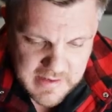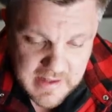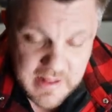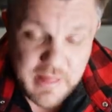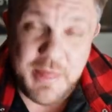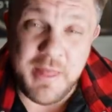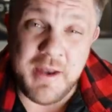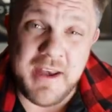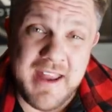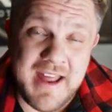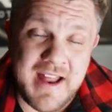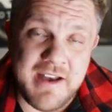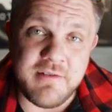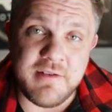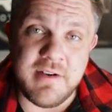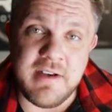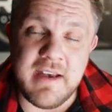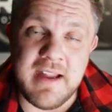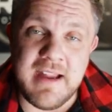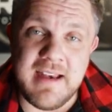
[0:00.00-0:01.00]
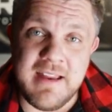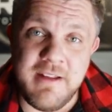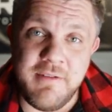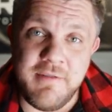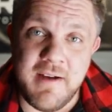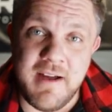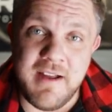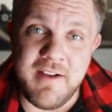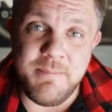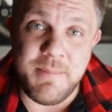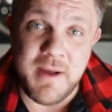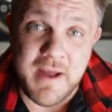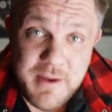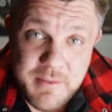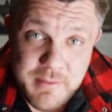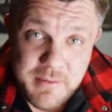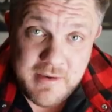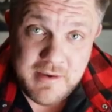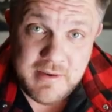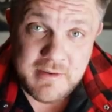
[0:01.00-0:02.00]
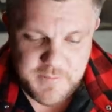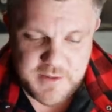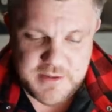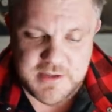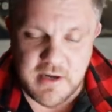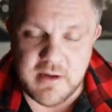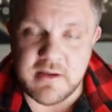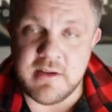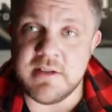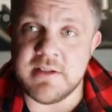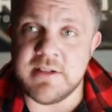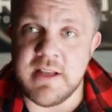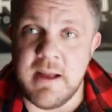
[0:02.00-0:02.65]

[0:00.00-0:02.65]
395 pound. The circus